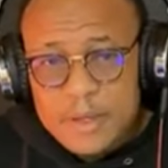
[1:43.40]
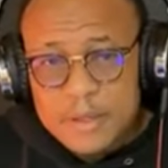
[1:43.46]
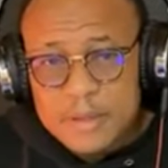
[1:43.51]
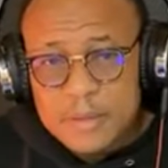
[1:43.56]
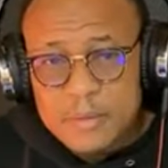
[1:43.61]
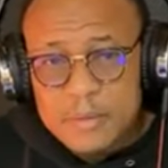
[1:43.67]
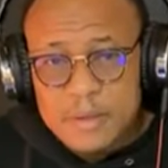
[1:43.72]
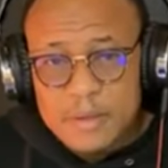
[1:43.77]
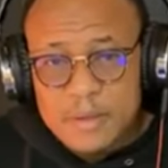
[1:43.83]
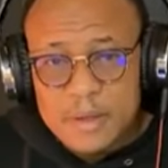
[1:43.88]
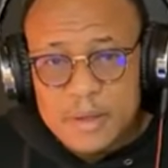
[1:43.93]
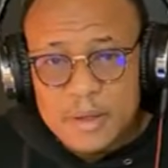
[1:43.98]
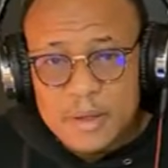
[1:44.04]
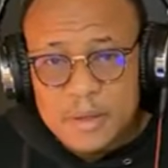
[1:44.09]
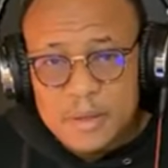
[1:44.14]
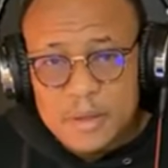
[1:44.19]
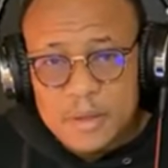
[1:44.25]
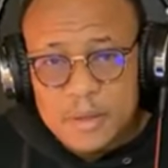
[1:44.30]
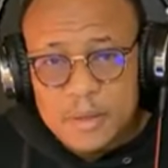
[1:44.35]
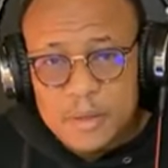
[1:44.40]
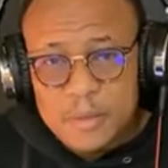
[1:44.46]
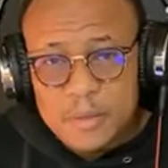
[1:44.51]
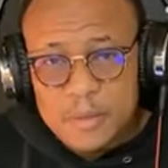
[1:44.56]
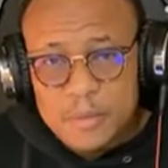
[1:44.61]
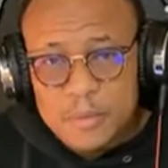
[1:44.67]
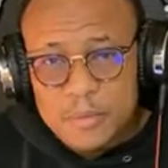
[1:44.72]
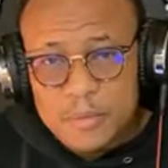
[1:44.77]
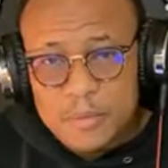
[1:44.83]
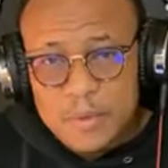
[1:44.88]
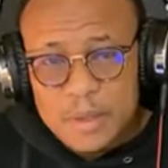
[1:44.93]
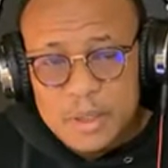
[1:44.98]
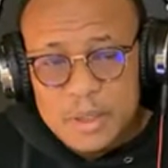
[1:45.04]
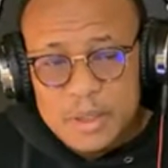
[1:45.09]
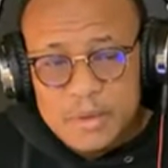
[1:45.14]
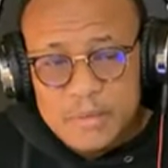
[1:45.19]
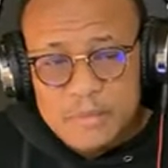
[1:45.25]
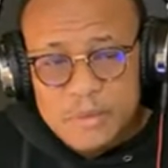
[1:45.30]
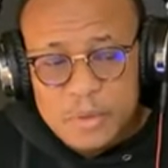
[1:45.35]
Father, we thank you.
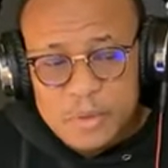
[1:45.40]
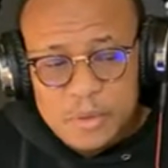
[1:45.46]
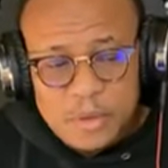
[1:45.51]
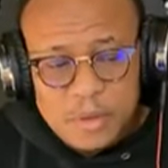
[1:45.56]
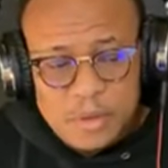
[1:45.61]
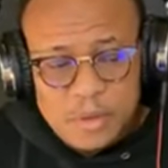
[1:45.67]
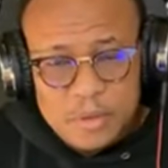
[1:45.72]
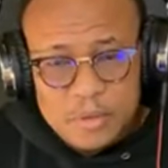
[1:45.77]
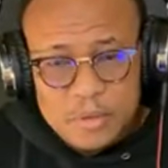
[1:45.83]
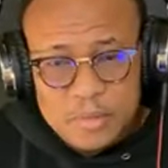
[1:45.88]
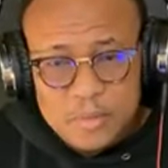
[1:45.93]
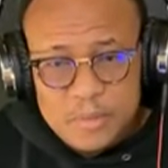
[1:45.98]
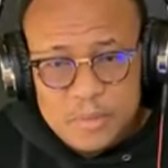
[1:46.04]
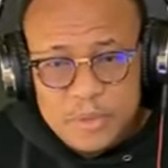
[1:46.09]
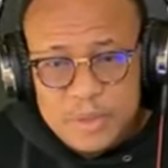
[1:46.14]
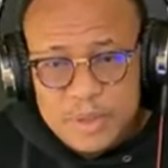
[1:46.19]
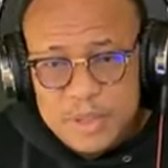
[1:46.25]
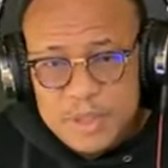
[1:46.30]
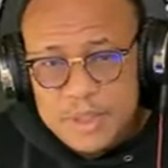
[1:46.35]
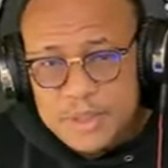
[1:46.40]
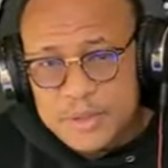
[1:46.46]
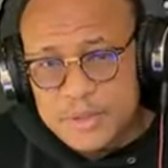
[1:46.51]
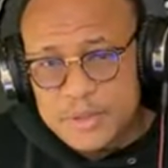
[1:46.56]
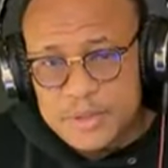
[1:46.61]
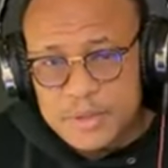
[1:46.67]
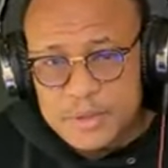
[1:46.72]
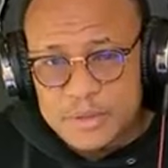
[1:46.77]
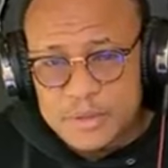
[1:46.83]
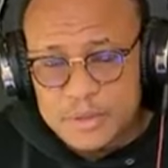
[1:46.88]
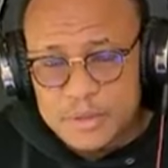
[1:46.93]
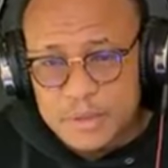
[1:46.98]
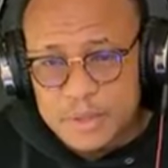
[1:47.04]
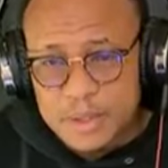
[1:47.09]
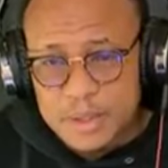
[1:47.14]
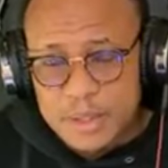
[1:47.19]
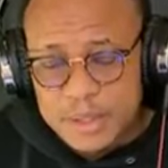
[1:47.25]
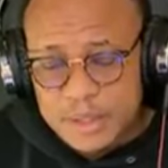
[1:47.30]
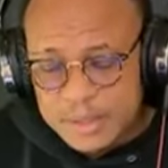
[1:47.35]
We give you all the praise
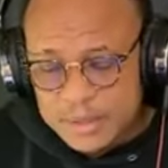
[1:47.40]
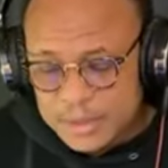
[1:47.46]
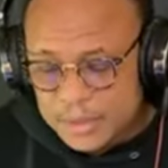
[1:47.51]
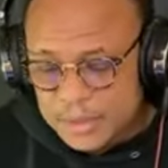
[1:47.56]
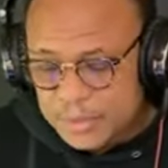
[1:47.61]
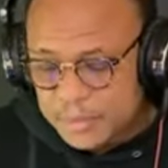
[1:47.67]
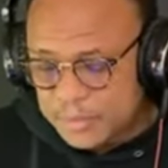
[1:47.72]
tonight.